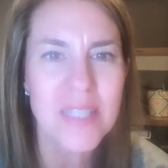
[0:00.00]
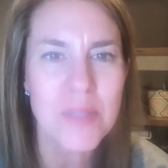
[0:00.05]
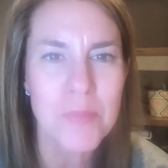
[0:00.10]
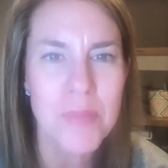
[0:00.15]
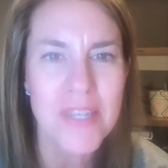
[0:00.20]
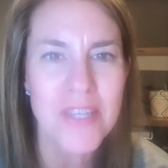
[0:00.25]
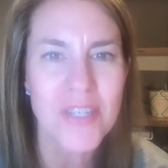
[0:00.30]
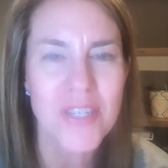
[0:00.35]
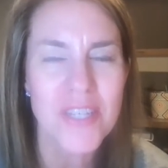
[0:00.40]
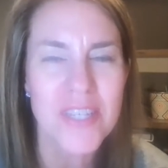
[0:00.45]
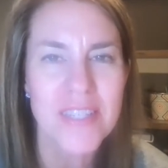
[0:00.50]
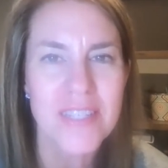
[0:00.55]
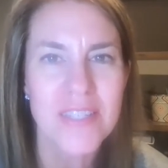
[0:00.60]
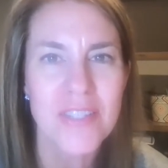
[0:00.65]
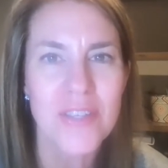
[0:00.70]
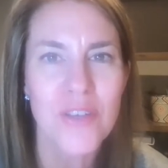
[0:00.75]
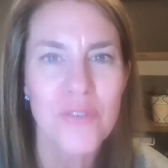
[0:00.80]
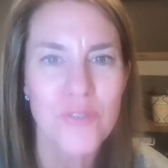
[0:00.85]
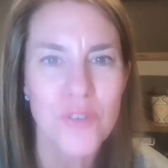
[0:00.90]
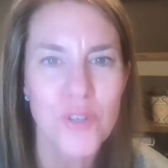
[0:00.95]
species
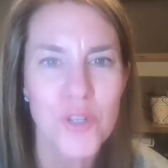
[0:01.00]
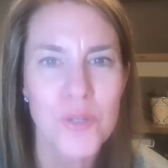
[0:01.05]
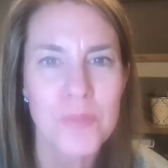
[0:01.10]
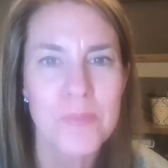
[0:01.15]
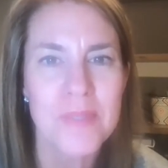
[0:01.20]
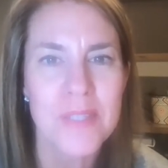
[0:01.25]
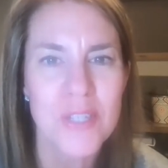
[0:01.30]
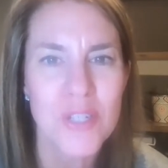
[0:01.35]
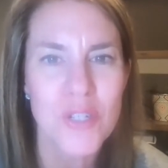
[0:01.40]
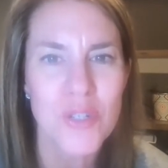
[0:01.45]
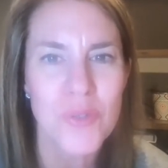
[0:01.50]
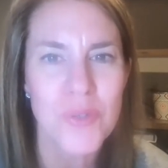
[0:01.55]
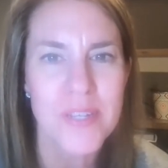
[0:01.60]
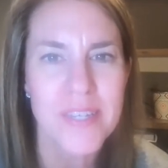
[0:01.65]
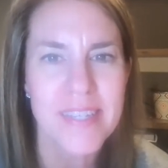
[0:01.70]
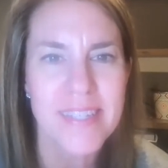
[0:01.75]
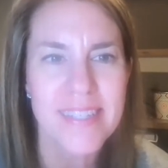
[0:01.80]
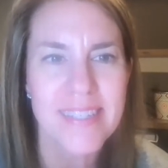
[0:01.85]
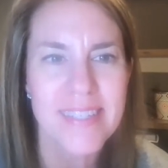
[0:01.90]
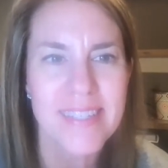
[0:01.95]
of herbs and
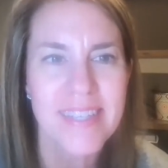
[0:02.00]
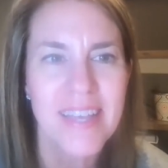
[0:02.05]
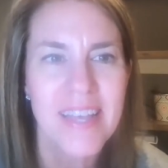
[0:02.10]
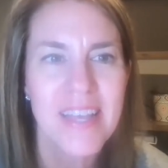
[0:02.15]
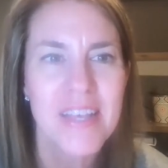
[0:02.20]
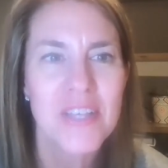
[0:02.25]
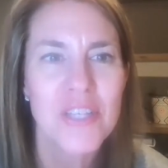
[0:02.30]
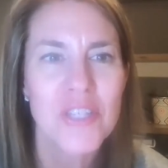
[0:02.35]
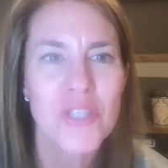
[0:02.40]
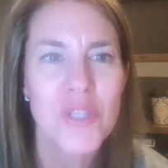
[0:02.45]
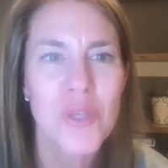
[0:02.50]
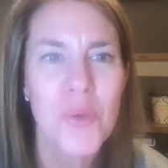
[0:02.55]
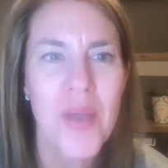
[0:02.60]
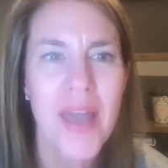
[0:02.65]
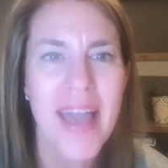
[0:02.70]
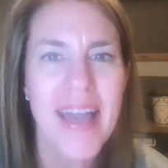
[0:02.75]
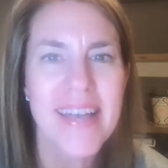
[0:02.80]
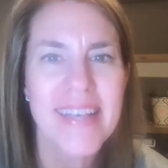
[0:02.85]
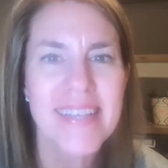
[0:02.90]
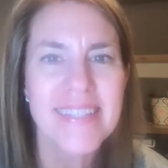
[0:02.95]
trees. So,
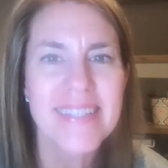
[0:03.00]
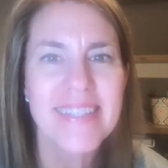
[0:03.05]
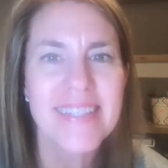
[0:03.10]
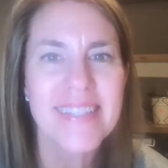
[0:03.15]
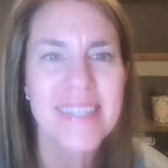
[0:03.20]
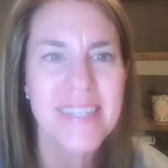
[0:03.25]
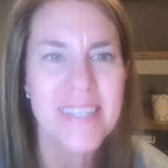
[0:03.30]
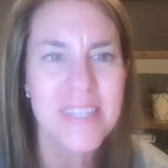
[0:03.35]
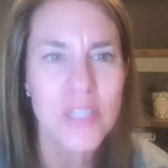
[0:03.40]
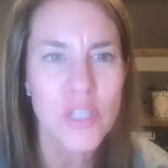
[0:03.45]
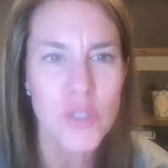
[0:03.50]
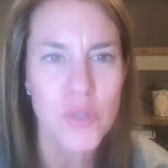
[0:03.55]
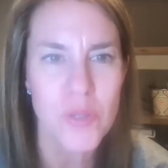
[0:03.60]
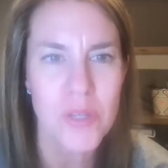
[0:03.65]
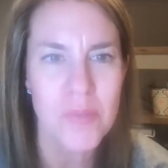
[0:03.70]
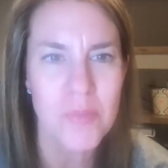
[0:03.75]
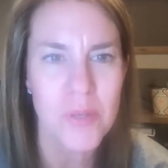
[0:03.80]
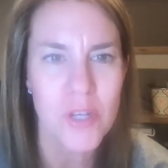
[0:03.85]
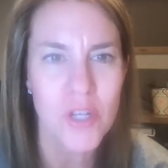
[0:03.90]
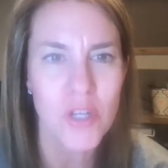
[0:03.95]
as the
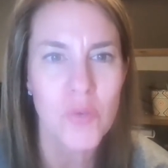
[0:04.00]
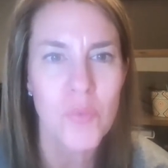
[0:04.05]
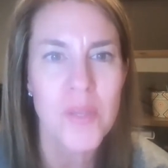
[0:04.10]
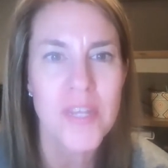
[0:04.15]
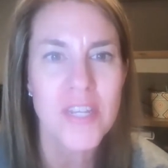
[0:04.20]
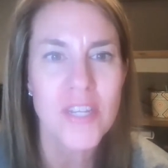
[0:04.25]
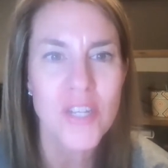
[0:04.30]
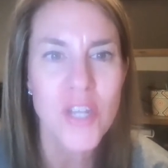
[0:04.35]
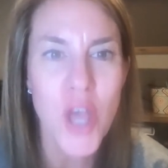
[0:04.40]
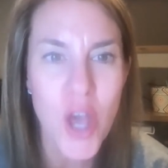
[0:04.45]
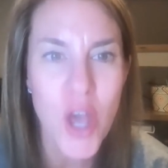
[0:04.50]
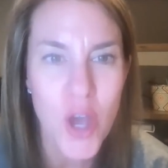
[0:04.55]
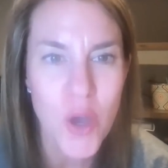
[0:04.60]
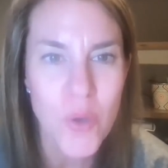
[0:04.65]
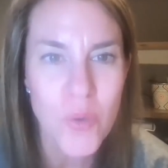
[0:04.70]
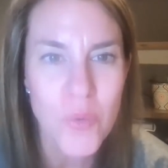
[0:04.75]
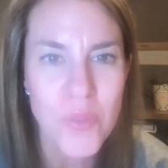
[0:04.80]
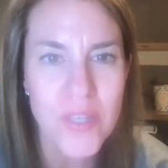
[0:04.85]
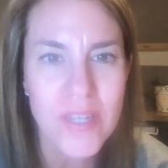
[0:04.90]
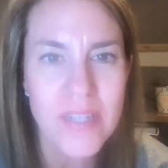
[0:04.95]
history book, we
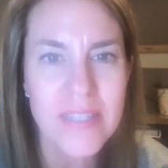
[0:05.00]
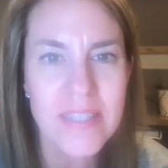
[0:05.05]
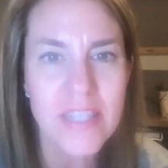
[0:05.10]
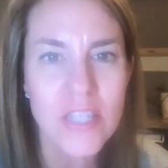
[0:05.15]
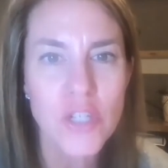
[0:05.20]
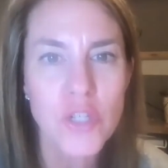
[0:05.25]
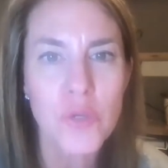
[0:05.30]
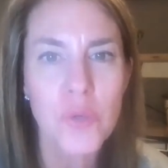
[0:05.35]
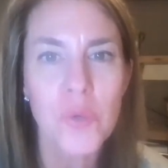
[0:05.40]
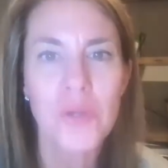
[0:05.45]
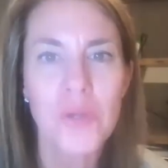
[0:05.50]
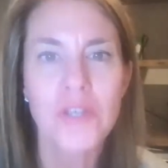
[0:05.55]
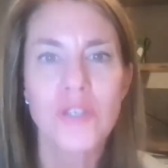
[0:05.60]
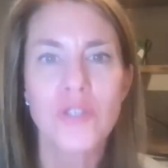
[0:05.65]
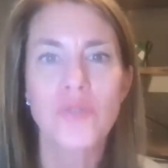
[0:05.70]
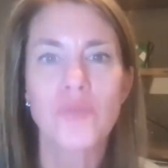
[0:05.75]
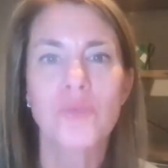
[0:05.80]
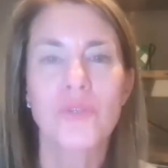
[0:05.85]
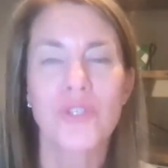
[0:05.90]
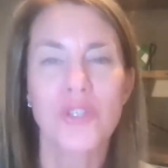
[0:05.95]
know that essential
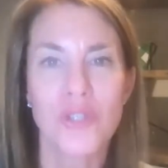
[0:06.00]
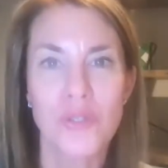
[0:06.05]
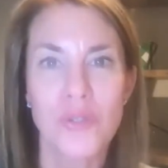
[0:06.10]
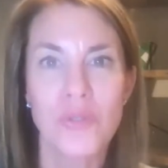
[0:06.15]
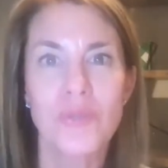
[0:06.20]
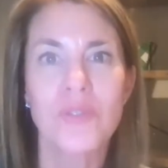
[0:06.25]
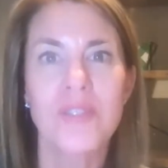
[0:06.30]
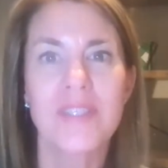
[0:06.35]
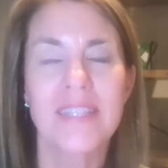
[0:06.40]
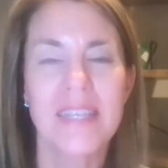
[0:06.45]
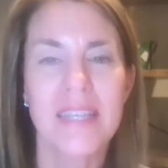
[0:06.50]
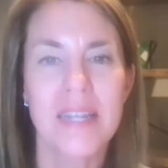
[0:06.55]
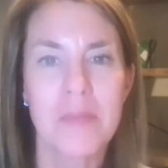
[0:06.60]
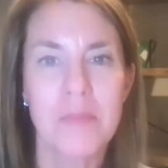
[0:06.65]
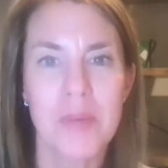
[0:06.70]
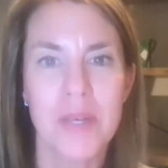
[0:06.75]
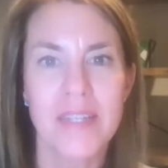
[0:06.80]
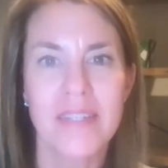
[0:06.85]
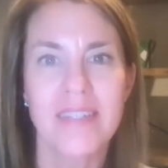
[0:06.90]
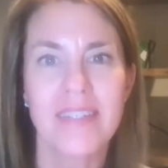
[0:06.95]
oils were used in
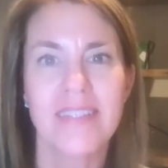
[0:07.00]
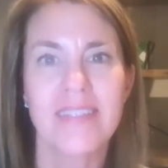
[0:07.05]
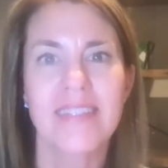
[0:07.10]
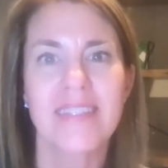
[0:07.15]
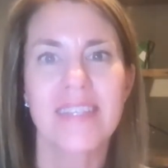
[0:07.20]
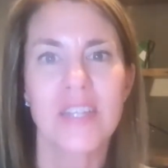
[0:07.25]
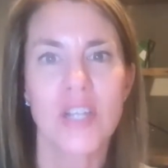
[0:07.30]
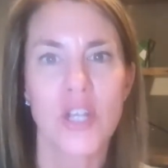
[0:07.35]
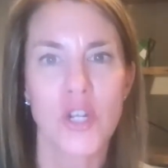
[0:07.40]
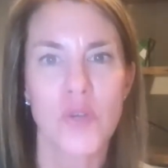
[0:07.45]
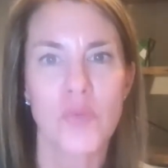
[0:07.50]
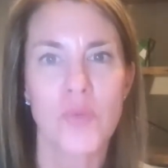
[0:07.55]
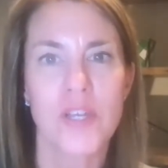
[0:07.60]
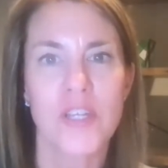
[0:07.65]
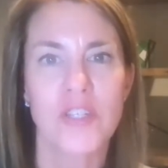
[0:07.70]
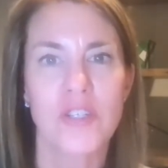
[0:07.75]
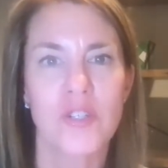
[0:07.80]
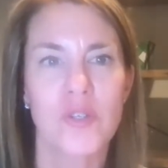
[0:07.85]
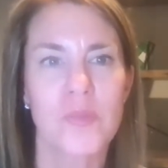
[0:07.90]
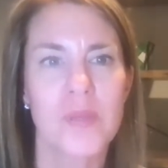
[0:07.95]
abundance and on a
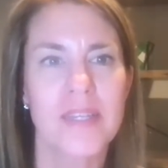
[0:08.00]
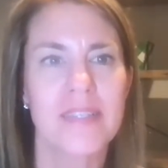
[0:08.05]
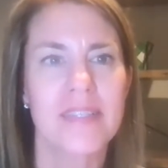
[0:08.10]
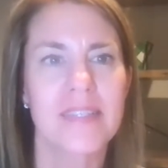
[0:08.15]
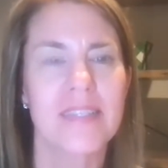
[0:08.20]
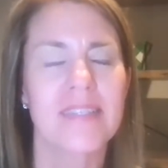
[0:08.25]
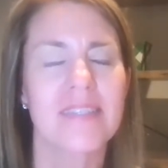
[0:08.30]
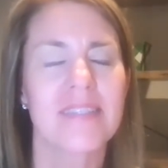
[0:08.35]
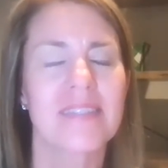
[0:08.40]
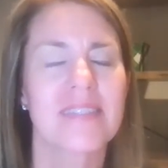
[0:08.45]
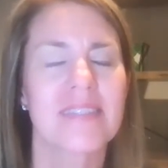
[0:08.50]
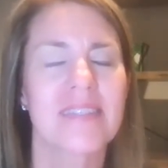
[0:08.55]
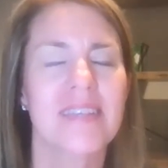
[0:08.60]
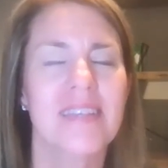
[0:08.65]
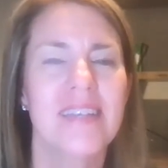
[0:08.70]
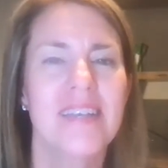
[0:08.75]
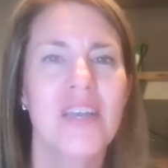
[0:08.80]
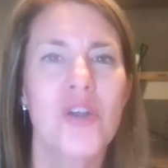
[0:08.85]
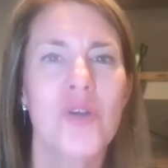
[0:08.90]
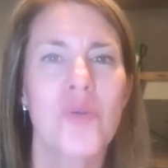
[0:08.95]
regular basis.
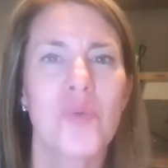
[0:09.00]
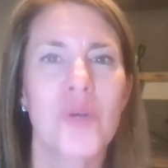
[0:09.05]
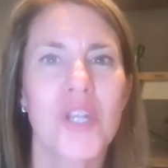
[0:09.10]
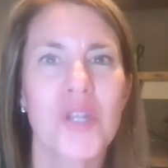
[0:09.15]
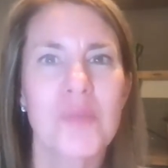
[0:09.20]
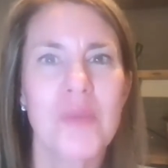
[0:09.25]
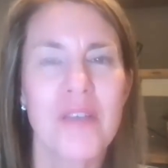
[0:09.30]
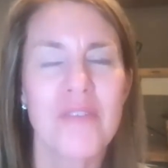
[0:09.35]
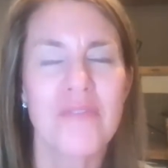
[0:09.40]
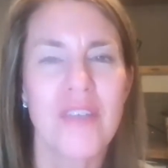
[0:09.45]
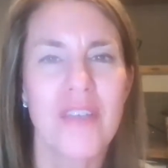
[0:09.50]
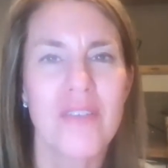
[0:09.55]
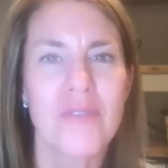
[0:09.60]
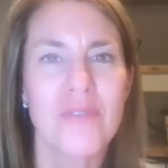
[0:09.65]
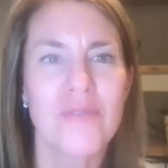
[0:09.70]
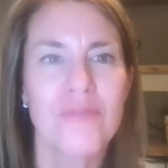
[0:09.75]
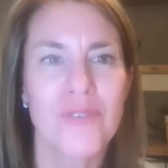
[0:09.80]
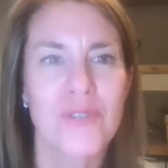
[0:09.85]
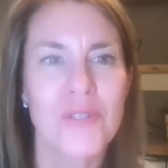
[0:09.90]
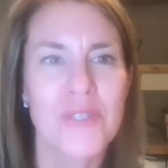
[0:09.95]
One of my
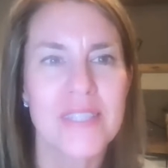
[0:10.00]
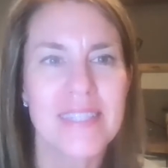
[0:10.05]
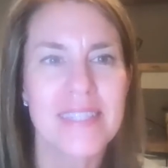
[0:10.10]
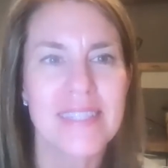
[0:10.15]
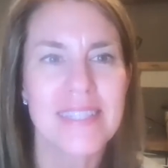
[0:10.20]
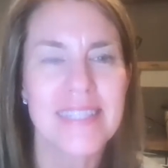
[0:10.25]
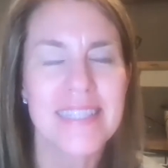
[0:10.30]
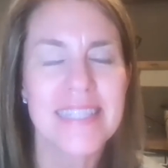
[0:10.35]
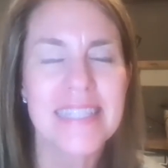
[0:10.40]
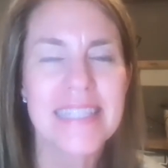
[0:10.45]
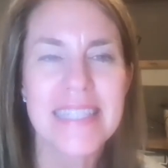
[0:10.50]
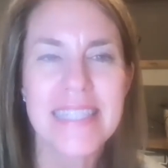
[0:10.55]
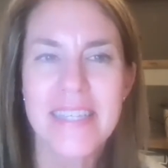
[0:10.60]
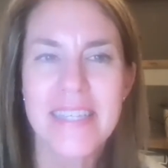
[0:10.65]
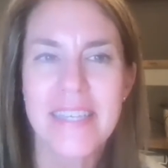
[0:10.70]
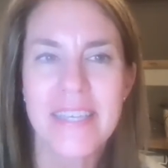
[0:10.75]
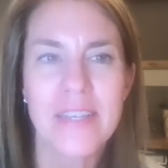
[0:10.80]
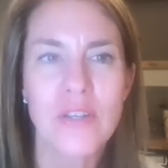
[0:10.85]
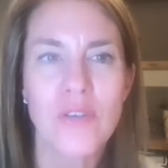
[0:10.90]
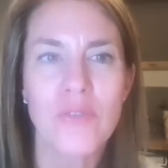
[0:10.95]
favorite verses is
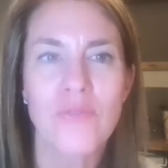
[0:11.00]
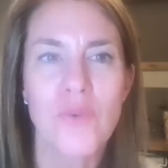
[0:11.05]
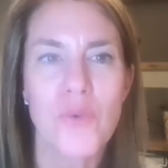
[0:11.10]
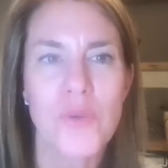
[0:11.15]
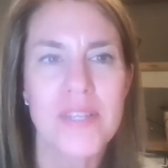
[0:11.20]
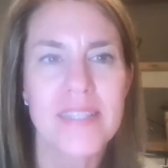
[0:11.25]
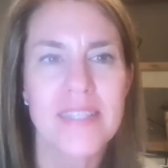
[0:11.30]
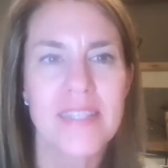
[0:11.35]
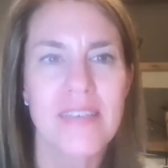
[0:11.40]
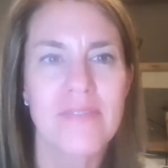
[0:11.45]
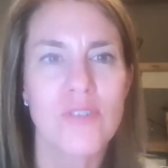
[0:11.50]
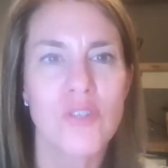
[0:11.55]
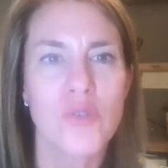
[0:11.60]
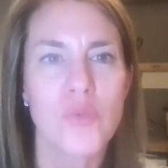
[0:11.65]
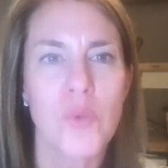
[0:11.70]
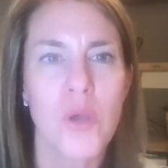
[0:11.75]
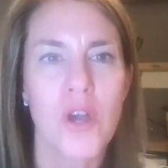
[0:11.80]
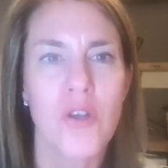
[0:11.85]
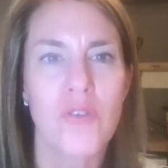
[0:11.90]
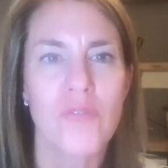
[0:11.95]
Ezekiel 47
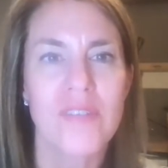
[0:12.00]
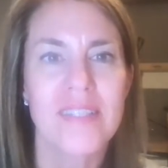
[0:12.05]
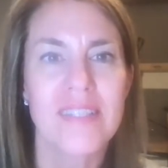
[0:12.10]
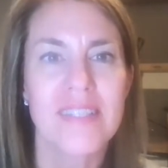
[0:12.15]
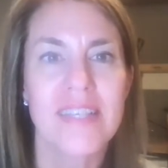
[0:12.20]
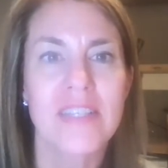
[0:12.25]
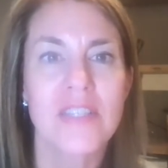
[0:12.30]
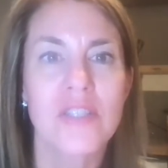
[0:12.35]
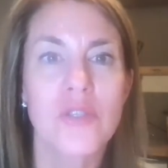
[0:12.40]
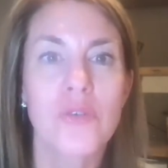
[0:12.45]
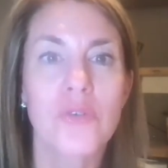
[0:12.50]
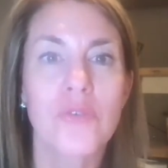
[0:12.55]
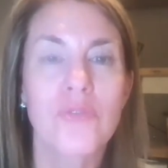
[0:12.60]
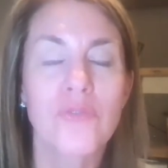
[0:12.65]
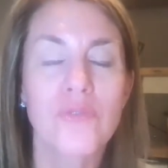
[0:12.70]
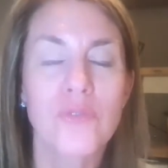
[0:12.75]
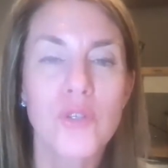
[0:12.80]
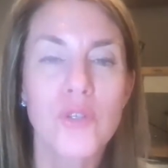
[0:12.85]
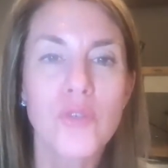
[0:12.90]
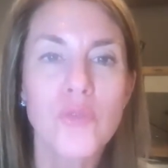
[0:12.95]
12. It says, Their
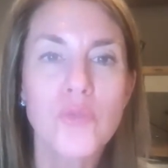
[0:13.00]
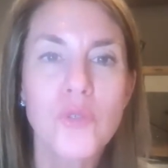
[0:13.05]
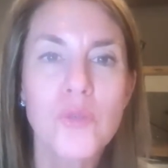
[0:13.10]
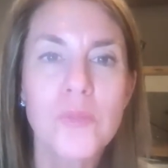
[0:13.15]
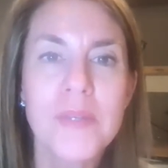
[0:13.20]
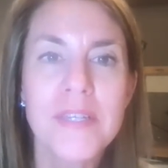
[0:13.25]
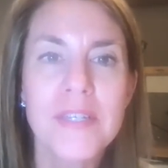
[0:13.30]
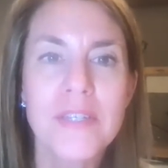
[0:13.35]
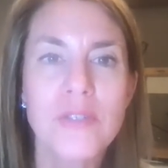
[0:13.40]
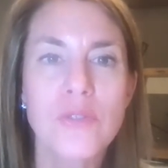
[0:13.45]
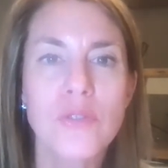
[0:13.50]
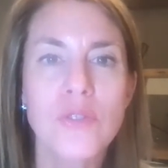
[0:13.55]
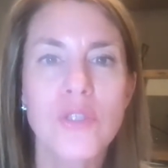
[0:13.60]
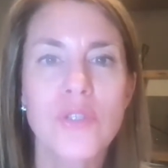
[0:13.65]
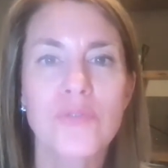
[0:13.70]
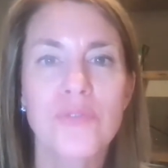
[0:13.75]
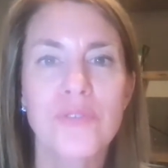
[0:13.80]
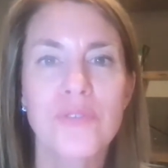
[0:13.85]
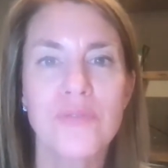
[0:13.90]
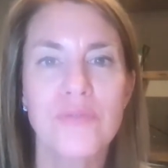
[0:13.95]
fruit will be used
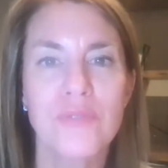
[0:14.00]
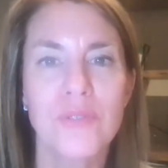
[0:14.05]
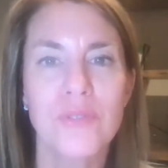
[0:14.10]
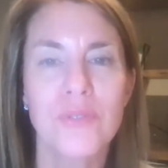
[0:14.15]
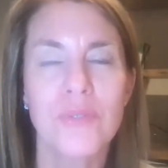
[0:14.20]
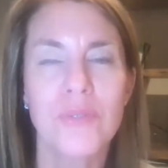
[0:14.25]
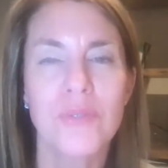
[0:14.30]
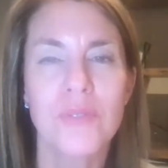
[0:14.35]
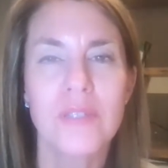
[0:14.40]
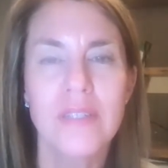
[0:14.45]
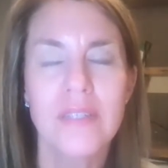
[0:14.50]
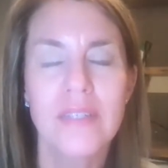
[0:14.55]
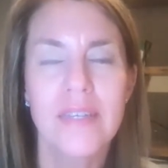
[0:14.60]
for food